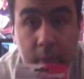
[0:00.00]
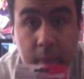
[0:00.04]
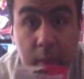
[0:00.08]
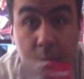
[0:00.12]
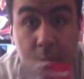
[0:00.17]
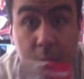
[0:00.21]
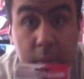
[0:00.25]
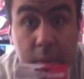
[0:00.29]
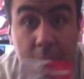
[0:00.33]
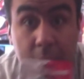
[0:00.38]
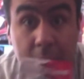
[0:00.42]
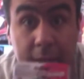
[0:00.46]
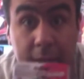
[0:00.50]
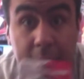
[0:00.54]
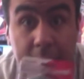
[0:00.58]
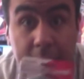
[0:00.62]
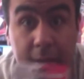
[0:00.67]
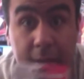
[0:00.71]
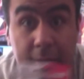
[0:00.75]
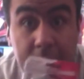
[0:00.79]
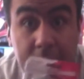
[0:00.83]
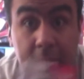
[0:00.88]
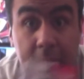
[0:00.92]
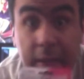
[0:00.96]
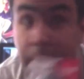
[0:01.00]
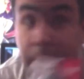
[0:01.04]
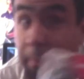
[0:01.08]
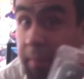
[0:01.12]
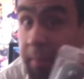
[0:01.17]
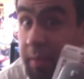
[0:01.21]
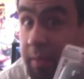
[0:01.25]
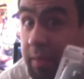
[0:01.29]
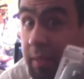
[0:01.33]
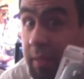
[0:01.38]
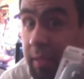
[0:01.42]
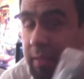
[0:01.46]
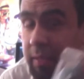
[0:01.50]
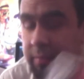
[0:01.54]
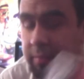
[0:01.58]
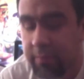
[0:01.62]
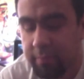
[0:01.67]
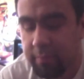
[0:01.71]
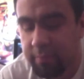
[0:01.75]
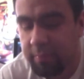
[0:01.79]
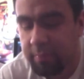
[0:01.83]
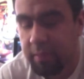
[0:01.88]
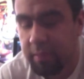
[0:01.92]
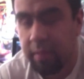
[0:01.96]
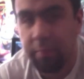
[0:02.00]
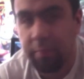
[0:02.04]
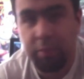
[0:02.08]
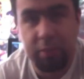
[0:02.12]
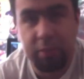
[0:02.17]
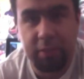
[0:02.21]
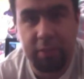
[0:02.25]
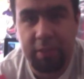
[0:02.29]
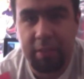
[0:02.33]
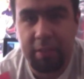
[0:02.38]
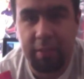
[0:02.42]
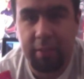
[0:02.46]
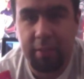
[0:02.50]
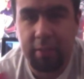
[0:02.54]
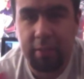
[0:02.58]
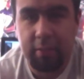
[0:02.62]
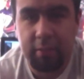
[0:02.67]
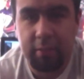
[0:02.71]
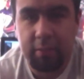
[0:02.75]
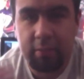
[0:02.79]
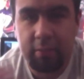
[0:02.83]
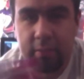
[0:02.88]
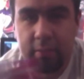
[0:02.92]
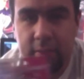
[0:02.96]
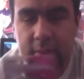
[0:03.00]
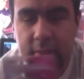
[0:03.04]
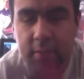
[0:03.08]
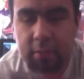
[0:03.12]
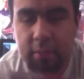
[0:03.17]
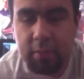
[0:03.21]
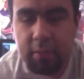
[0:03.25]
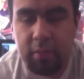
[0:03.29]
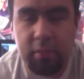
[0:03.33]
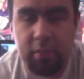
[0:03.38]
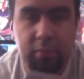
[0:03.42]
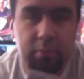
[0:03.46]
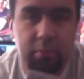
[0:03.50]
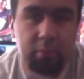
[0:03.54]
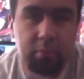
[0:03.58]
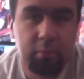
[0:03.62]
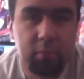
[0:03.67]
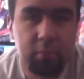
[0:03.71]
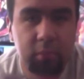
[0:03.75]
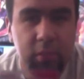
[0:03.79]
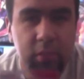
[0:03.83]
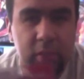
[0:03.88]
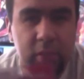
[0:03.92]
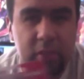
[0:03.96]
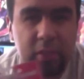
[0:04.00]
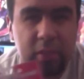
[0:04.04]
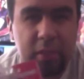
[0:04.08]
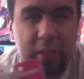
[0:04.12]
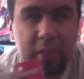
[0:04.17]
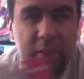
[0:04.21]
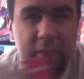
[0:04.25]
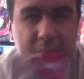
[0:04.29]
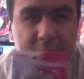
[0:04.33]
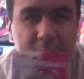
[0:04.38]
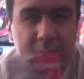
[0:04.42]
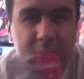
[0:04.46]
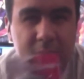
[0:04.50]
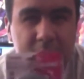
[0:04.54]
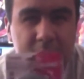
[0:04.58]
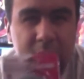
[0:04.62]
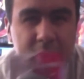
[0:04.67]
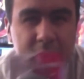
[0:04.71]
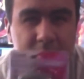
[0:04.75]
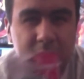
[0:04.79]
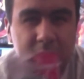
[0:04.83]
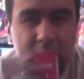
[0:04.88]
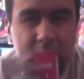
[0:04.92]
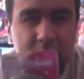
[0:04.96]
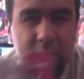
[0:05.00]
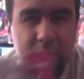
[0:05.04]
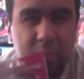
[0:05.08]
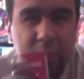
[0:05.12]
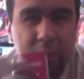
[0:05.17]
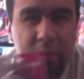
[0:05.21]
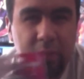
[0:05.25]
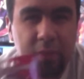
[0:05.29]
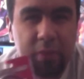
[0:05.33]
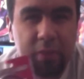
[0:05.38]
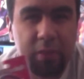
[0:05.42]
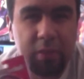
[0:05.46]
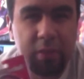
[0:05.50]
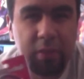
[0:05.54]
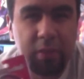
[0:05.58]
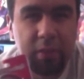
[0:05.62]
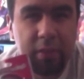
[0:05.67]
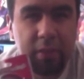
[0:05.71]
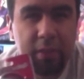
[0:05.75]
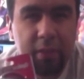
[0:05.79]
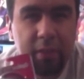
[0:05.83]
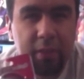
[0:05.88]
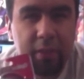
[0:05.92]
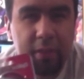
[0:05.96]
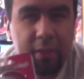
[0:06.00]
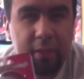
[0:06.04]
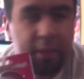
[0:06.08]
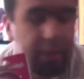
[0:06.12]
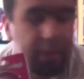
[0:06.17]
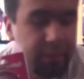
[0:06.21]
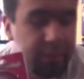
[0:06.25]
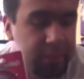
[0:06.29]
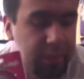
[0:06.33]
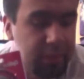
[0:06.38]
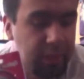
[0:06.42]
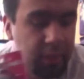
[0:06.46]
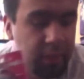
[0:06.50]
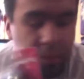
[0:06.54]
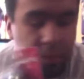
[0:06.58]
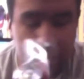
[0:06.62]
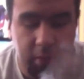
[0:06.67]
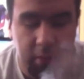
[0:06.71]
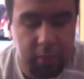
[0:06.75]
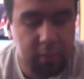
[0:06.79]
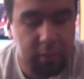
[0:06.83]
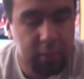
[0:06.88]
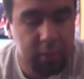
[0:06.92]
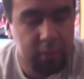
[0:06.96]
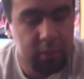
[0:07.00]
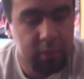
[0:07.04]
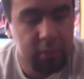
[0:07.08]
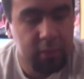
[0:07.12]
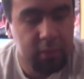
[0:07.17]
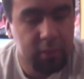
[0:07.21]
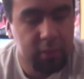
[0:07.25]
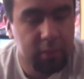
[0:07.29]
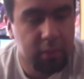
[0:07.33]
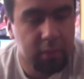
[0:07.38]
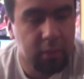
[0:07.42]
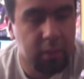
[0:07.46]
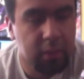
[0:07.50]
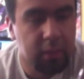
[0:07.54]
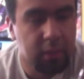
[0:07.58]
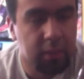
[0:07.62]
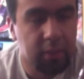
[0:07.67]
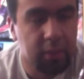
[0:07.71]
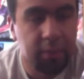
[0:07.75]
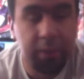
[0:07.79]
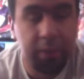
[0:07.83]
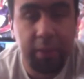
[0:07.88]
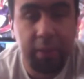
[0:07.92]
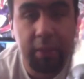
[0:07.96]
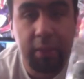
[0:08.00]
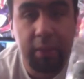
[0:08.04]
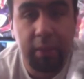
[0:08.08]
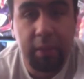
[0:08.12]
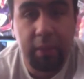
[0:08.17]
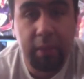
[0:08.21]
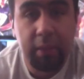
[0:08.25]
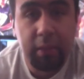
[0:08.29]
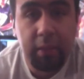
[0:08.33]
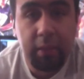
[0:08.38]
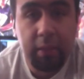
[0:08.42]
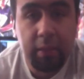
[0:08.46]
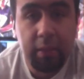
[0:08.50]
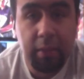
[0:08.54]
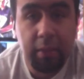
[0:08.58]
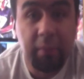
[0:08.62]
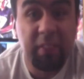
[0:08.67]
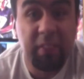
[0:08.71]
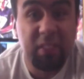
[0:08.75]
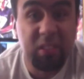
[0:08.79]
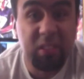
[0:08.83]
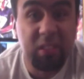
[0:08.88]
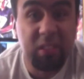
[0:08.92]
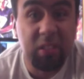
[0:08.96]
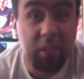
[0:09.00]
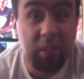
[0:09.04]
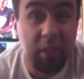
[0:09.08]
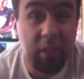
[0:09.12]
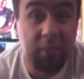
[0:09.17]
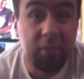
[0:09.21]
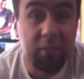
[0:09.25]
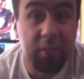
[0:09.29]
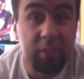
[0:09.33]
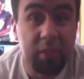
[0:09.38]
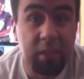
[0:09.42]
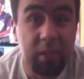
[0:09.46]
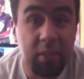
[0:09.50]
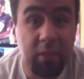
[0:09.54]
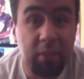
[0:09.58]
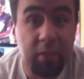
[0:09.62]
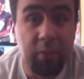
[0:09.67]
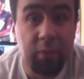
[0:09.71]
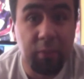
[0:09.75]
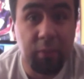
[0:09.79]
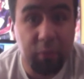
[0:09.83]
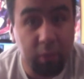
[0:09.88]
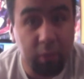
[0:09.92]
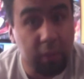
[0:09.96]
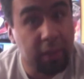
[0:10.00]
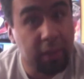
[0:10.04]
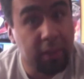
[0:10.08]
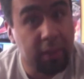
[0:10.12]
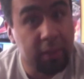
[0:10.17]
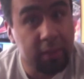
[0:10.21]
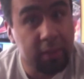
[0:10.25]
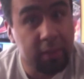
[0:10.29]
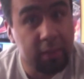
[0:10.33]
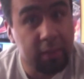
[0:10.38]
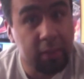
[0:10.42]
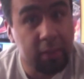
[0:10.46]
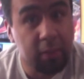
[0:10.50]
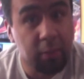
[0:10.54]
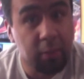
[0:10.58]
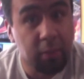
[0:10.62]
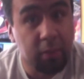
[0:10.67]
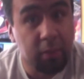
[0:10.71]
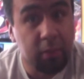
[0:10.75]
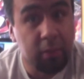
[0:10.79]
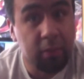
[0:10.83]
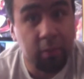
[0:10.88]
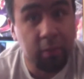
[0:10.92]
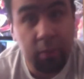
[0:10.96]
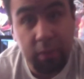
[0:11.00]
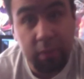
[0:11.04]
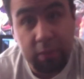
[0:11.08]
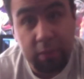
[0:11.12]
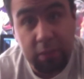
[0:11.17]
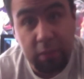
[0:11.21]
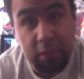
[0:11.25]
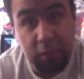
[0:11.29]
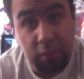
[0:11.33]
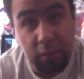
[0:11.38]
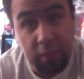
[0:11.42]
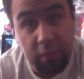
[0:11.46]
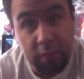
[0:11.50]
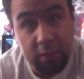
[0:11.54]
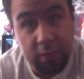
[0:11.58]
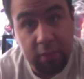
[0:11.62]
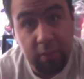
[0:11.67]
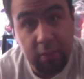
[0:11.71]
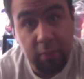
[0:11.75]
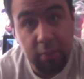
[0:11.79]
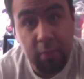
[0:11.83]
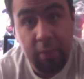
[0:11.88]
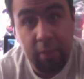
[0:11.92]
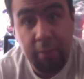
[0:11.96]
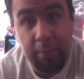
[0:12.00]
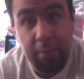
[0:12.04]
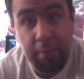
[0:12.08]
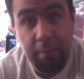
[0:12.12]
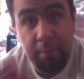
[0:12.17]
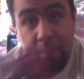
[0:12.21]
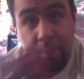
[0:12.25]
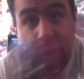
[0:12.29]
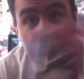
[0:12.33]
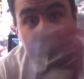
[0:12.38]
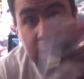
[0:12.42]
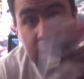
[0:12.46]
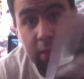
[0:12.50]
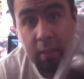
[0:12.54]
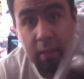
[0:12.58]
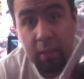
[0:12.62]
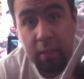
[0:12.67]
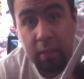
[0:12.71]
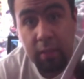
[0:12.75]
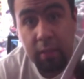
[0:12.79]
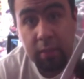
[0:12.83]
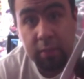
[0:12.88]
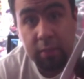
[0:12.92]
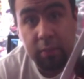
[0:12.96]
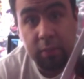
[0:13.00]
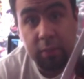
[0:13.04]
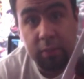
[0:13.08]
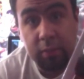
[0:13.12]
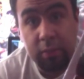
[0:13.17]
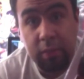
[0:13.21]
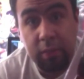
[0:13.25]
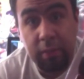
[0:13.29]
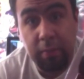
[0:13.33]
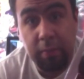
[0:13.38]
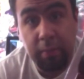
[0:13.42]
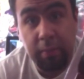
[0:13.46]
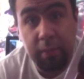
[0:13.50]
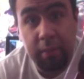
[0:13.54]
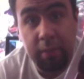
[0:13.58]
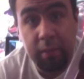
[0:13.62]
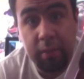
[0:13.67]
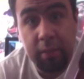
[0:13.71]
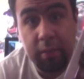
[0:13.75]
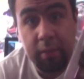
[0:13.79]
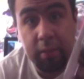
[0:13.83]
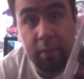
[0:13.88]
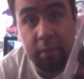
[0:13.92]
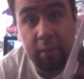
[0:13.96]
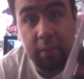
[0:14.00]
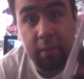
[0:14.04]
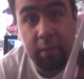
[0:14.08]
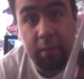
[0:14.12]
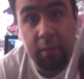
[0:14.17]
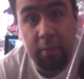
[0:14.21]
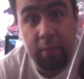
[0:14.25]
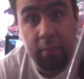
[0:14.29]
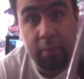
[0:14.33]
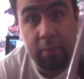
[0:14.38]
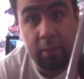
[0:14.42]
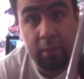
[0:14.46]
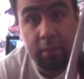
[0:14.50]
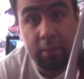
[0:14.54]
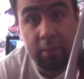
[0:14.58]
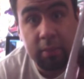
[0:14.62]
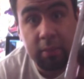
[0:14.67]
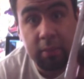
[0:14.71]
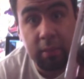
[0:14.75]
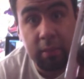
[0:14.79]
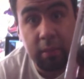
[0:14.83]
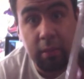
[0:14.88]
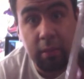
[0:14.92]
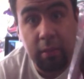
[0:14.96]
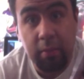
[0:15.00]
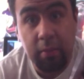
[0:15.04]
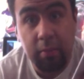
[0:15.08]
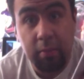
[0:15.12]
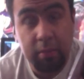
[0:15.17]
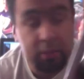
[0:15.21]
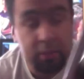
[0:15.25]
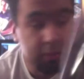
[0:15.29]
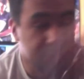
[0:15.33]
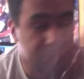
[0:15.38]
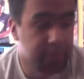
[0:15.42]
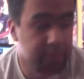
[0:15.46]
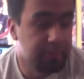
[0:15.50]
$3.99. Can't beat that. No, I'm just kidding. Just, just to get my friend started on, his gaming uh, rig eventually you have to save up for a nice keyboard. Richie, if you listen to me, as soon as you get money, dump this in the garbage.